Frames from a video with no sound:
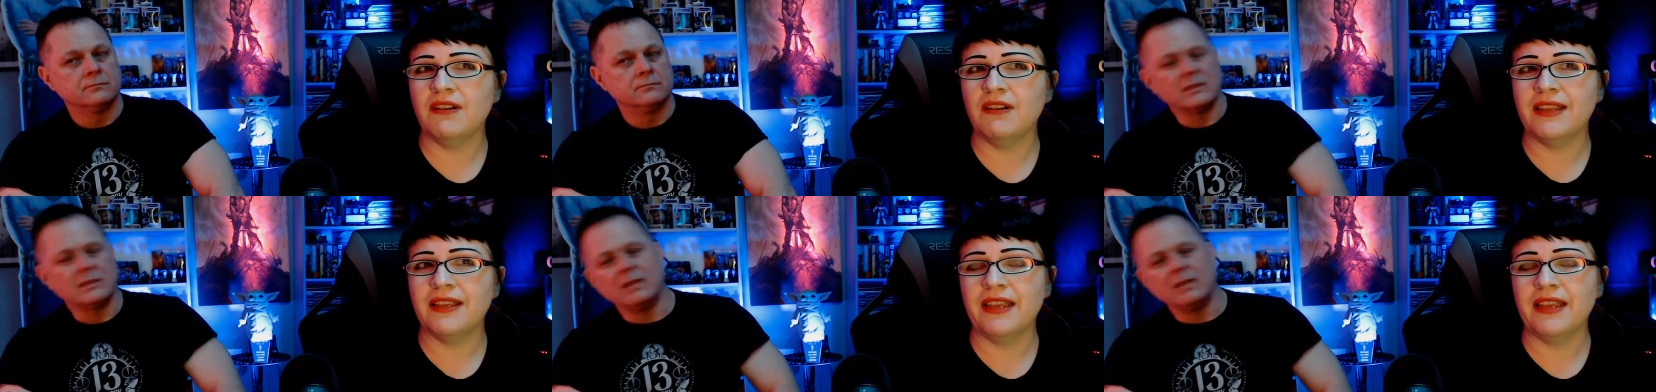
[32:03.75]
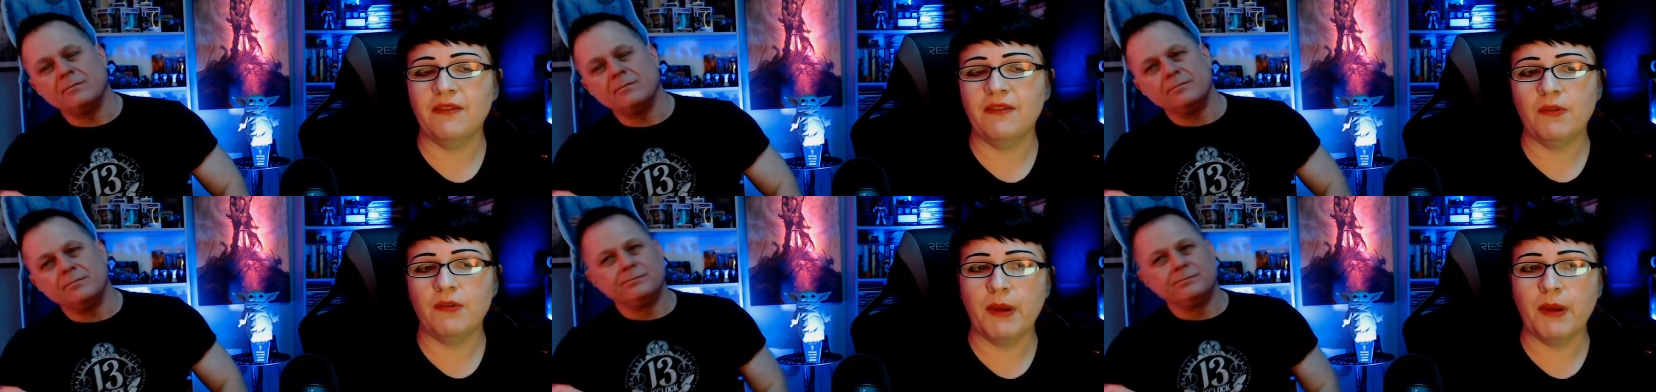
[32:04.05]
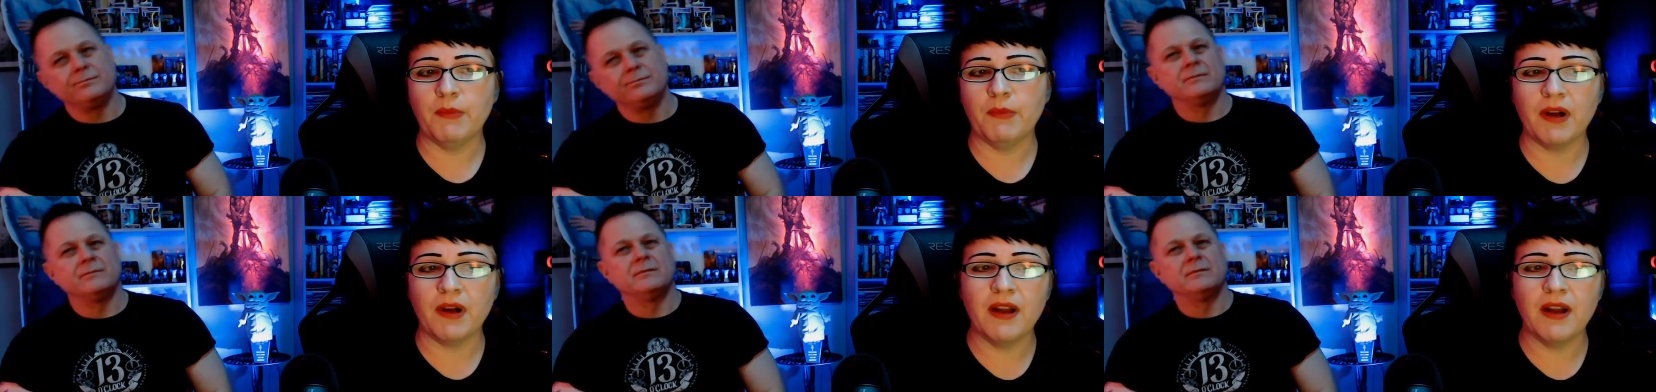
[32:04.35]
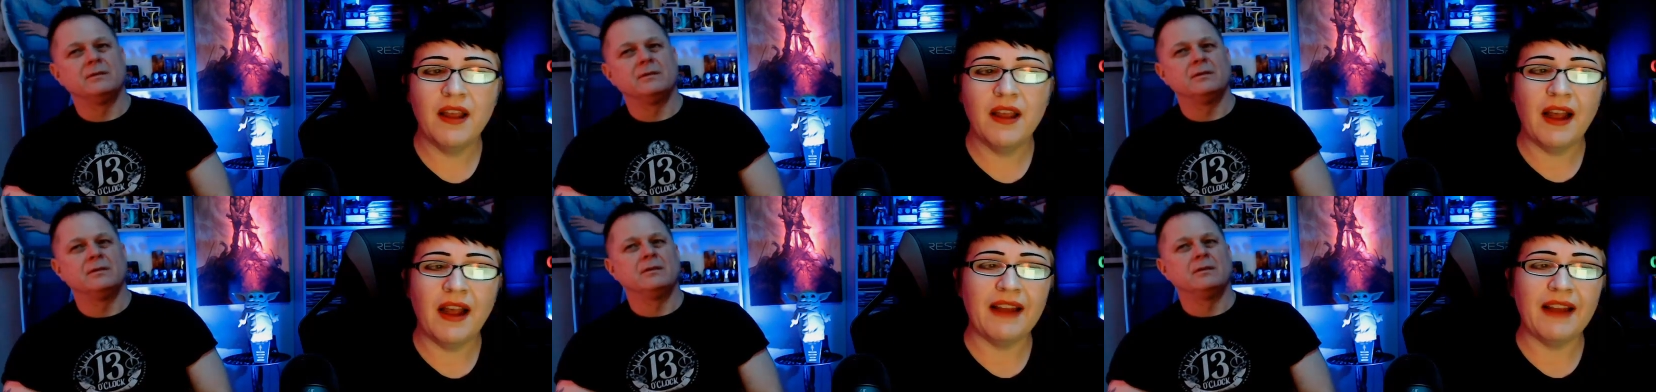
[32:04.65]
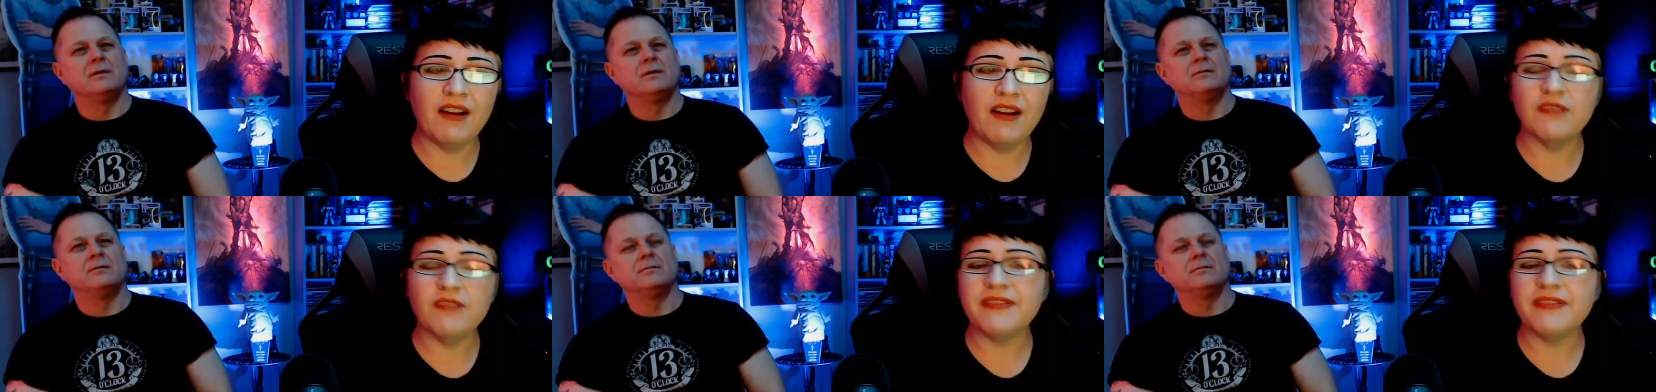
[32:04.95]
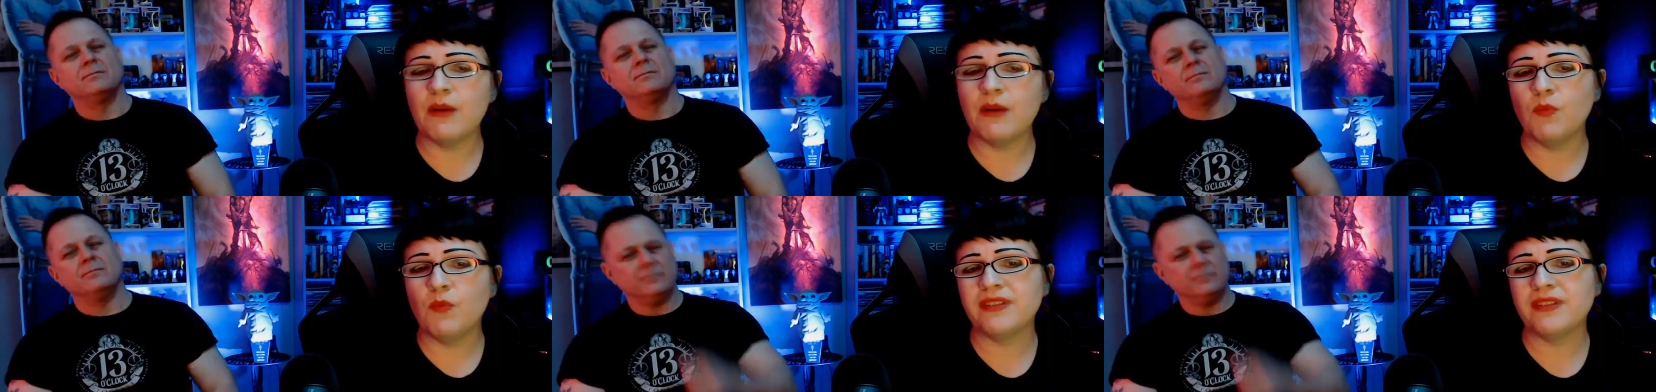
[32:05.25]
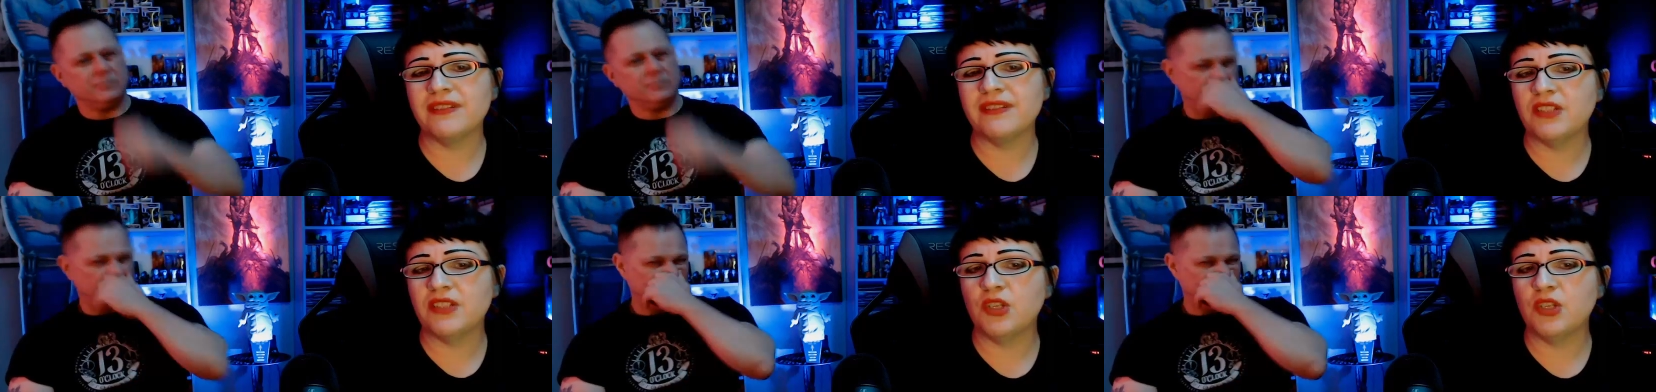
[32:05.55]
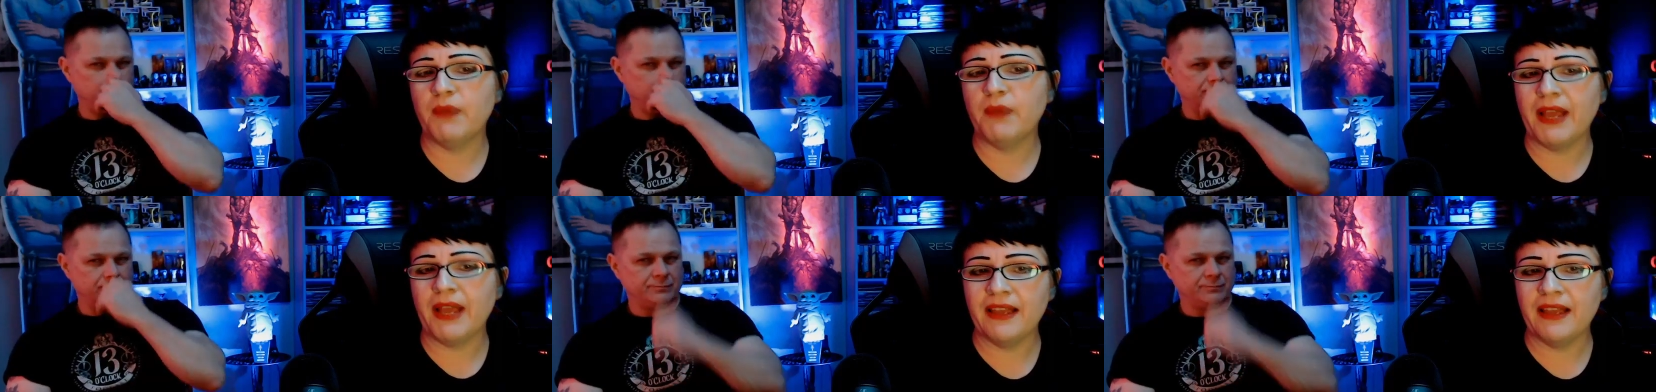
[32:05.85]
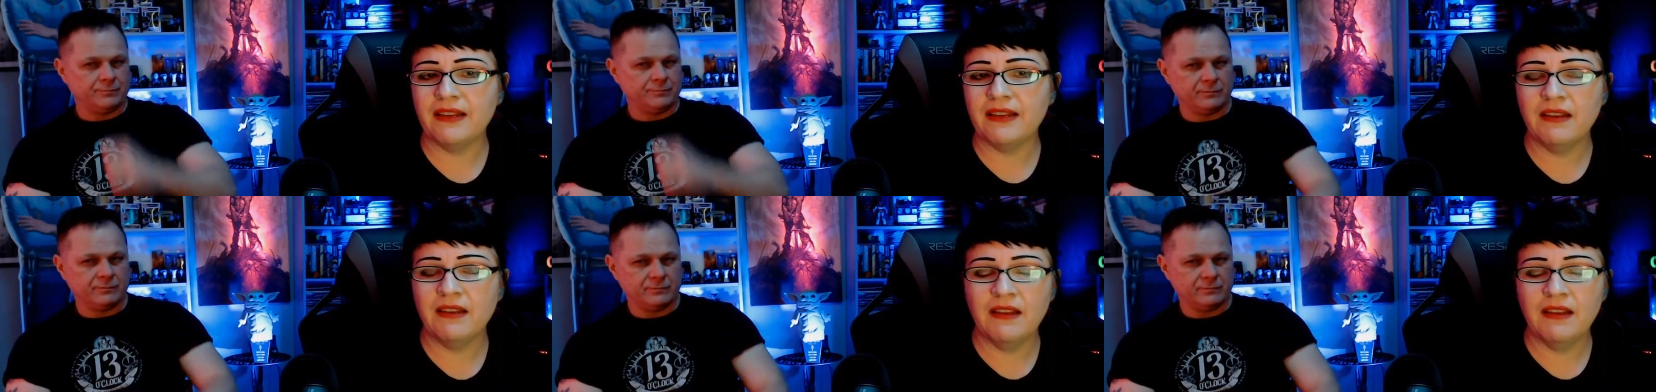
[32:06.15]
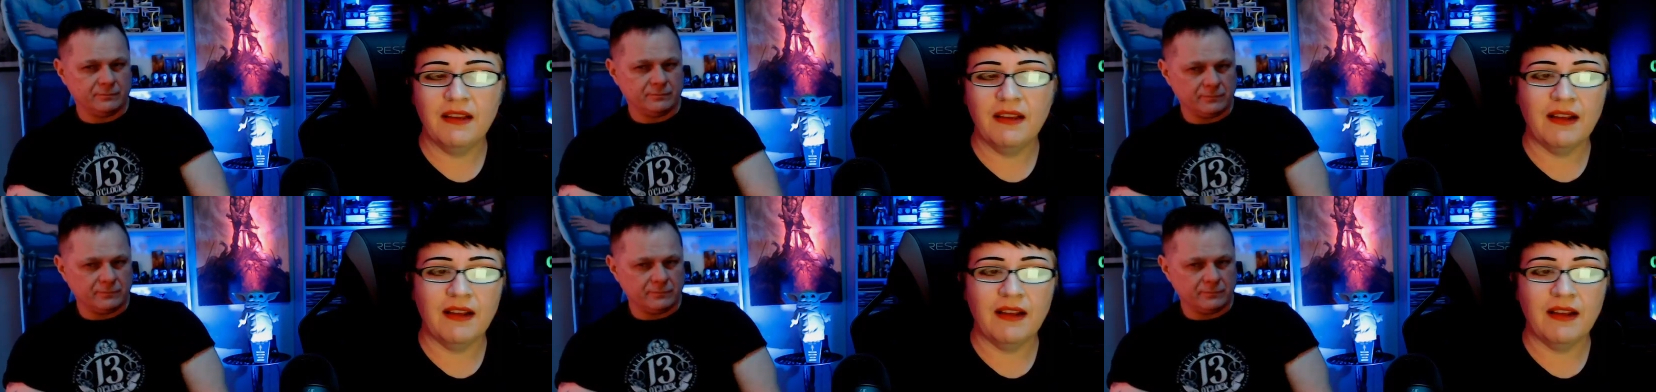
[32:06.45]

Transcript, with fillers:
Speaker 1: I can't remember. I heard that wasn't too bad.